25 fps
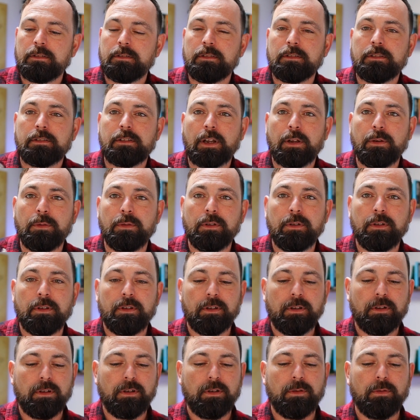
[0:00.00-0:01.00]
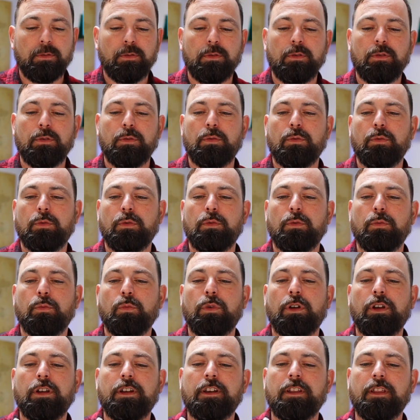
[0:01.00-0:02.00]
So
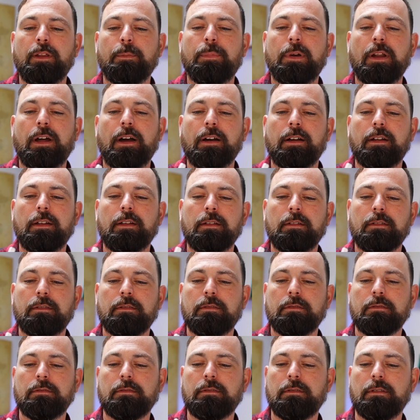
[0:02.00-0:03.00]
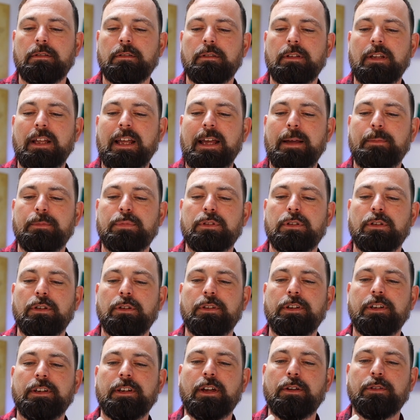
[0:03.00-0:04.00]
we're looking at the plug,
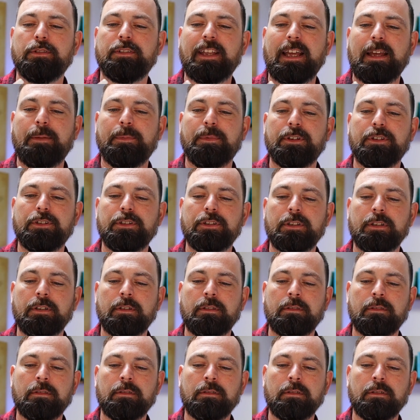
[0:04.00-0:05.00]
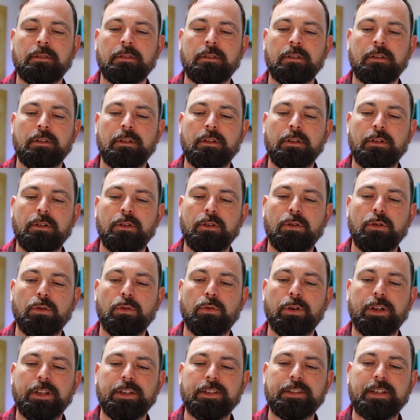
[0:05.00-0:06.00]
absolutely no damage,
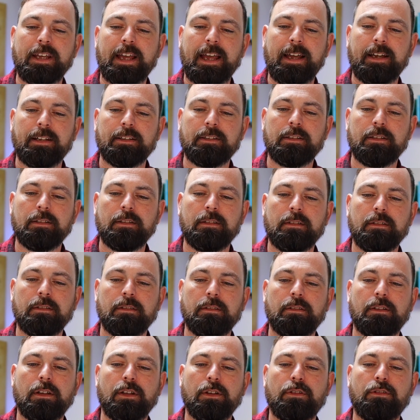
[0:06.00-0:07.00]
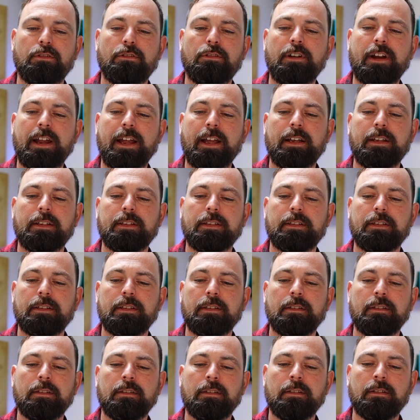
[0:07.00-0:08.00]
all intact, no cracks,
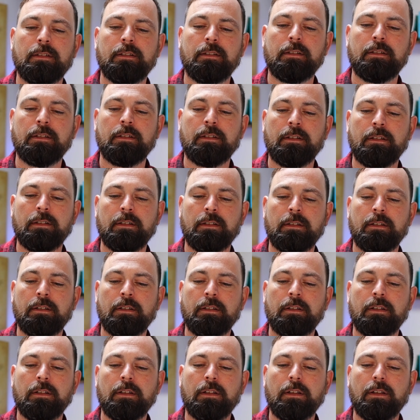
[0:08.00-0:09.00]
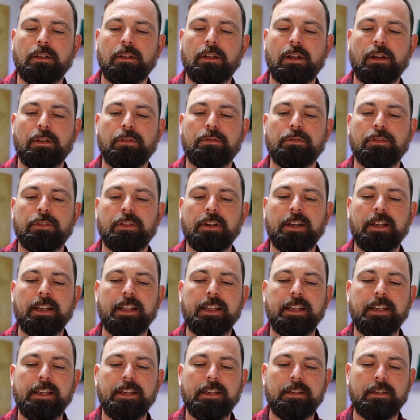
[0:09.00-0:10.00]
go through the
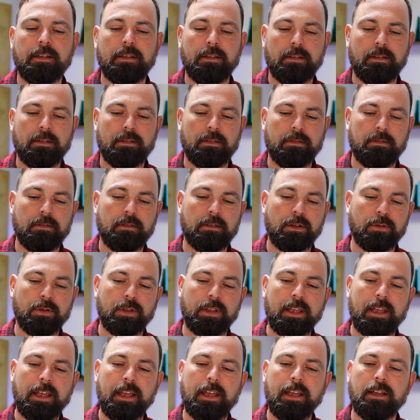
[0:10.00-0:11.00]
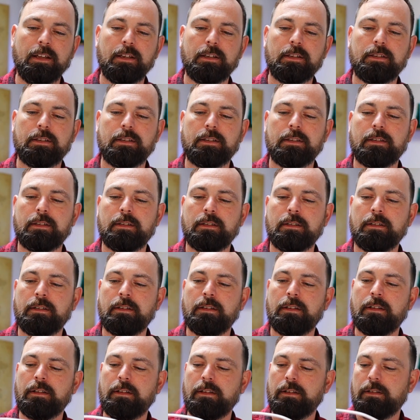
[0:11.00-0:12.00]
lead, no kinks,
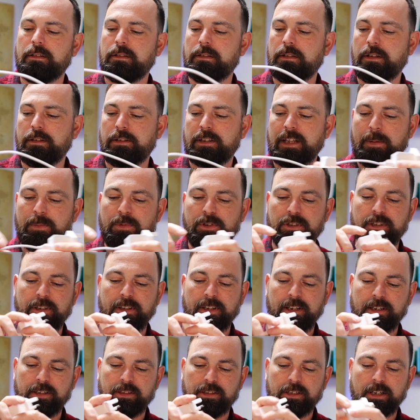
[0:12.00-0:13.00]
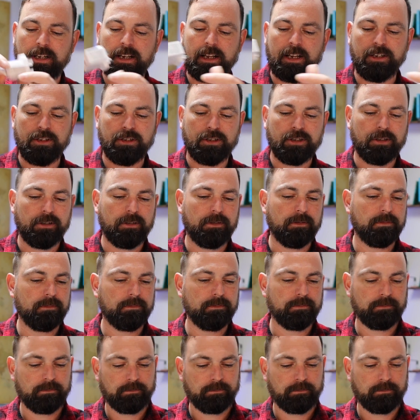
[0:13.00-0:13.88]
no damage to the insulation.